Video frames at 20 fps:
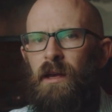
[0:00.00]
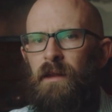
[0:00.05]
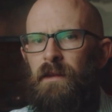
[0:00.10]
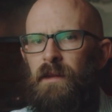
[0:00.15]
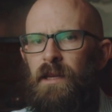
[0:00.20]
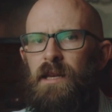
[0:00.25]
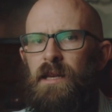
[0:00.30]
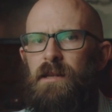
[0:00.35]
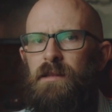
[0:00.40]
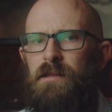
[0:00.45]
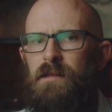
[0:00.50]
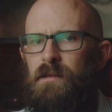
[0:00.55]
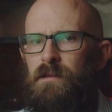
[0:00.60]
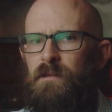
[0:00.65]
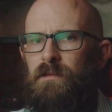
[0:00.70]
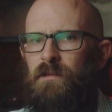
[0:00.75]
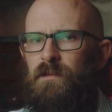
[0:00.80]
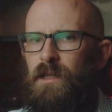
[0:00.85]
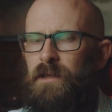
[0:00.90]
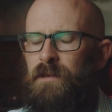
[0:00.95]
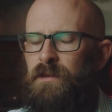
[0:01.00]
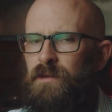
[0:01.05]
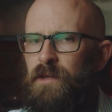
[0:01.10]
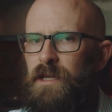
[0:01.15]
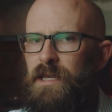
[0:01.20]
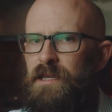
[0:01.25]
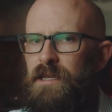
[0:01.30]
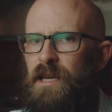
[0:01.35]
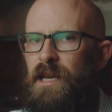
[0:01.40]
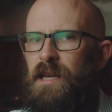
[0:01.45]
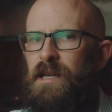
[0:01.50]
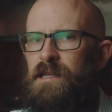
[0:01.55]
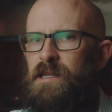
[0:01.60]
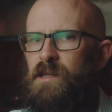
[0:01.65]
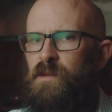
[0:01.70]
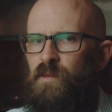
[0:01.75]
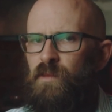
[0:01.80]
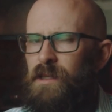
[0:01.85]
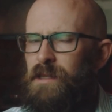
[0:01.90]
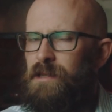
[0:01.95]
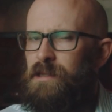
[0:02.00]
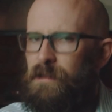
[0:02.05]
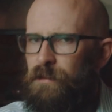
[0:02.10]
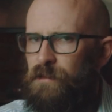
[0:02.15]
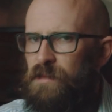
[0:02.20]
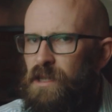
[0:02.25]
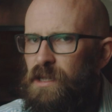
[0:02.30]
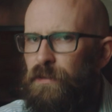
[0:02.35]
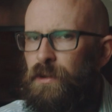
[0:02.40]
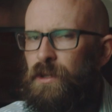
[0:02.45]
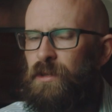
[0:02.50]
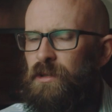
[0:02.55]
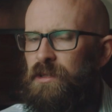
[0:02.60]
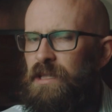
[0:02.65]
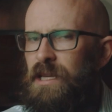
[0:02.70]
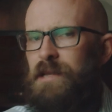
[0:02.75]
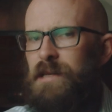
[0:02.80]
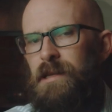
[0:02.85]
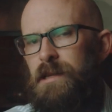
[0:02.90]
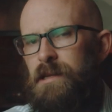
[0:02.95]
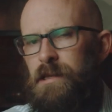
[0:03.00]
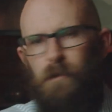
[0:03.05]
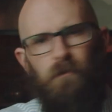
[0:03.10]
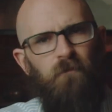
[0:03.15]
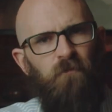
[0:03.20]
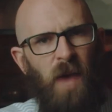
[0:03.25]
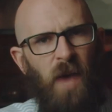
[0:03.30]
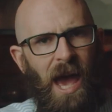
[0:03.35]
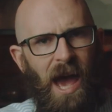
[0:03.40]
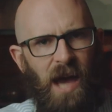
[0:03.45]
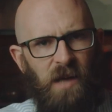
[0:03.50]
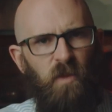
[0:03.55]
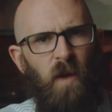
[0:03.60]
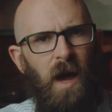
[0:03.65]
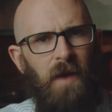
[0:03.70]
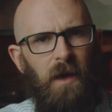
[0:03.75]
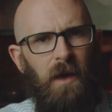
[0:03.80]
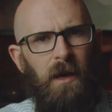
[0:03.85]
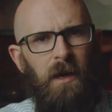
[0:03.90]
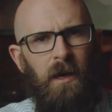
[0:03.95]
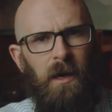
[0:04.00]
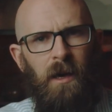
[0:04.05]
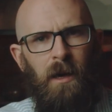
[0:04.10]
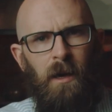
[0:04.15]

these were 3 years with some difficulties and some bad weather,